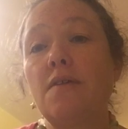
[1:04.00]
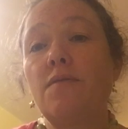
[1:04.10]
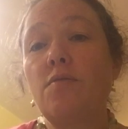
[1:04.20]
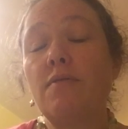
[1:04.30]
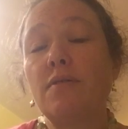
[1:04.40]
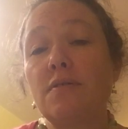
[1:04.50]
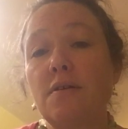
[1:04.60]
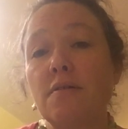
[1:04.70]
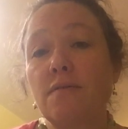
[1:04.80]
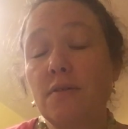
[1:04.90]
if you're ever
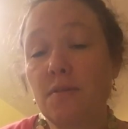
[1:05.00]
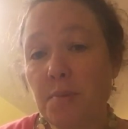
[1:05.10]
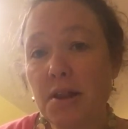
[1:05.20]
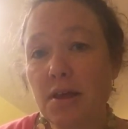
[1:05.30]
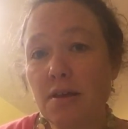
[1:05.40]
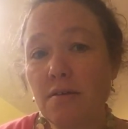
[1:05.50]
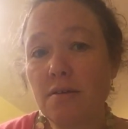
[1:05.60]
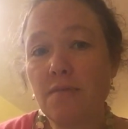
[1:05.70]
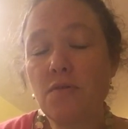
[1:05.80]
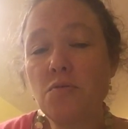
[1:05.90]
stuck for a spelling,
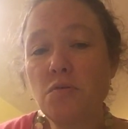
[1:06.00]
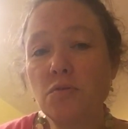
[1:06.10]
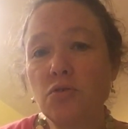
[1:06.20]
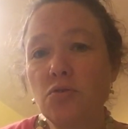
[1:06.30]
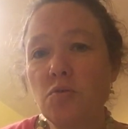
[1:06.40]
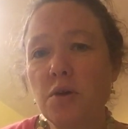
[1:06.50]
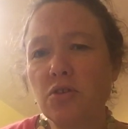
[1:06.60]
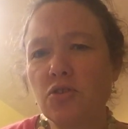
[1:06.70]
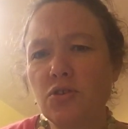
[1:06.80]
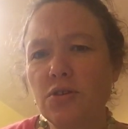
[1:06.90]
if you're not sure
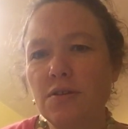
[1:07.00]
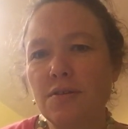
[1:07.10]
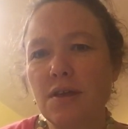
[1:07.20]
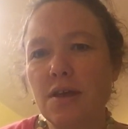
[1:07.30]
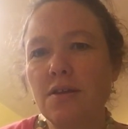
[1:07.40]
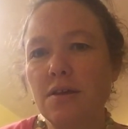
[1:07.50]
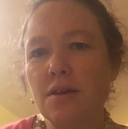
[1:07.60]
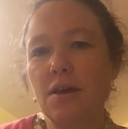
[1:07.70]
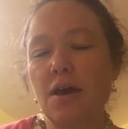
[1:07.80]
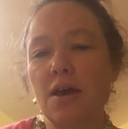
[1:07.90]
which shun
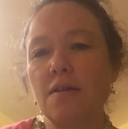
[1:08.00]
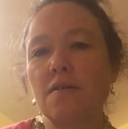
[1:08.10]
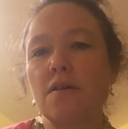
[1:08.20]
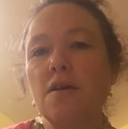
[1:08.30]
ending it has,